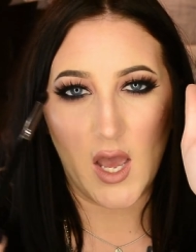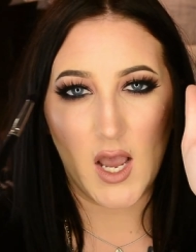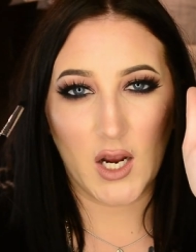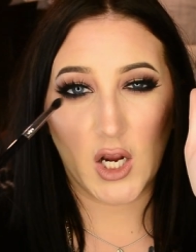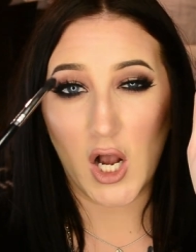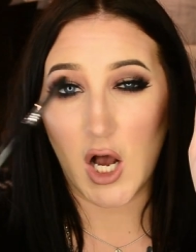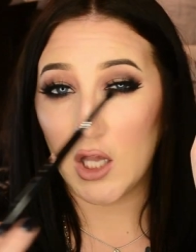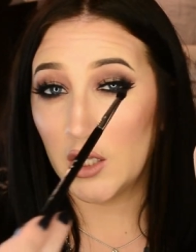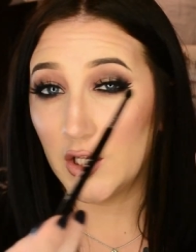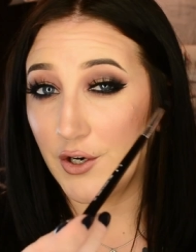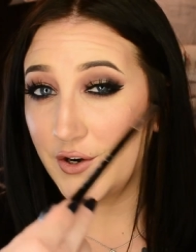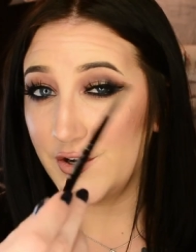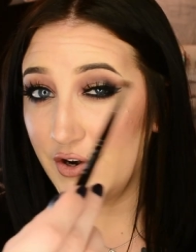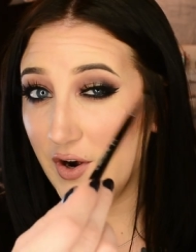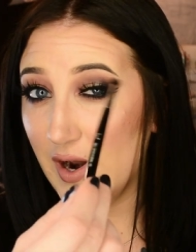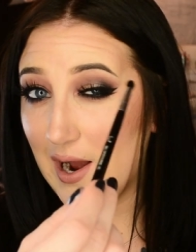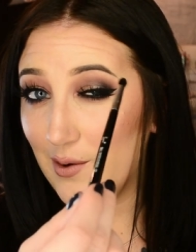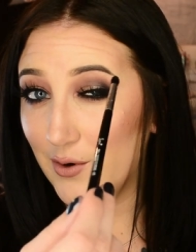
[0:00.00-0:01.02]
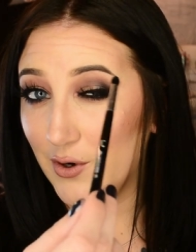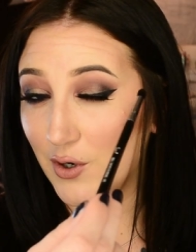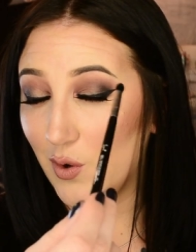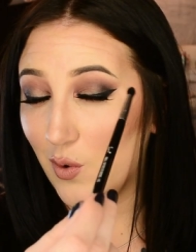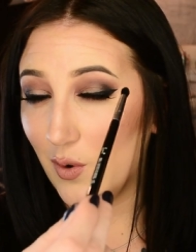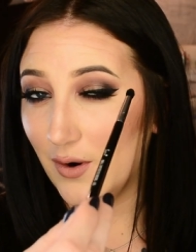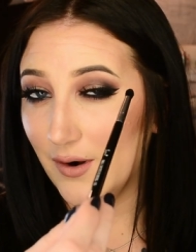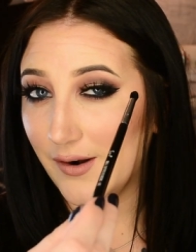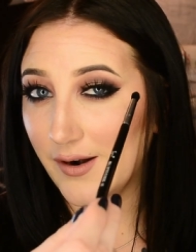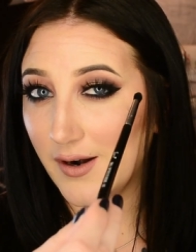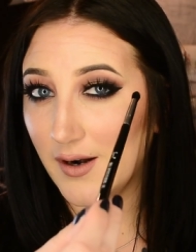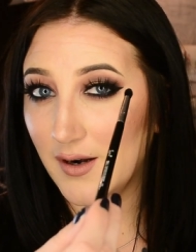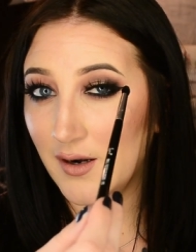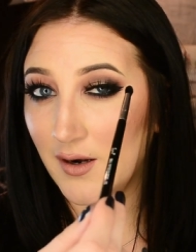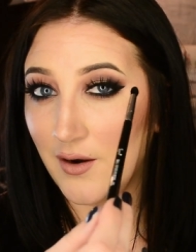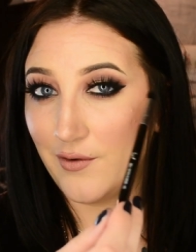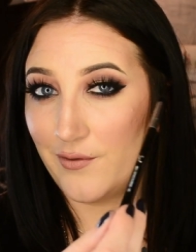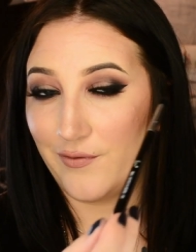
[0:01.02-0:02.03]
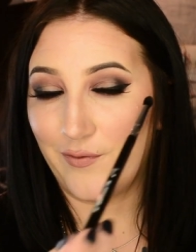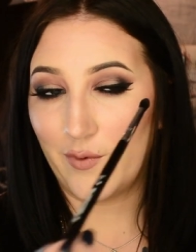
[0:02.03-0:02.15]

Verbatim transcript: a color in your outer corner.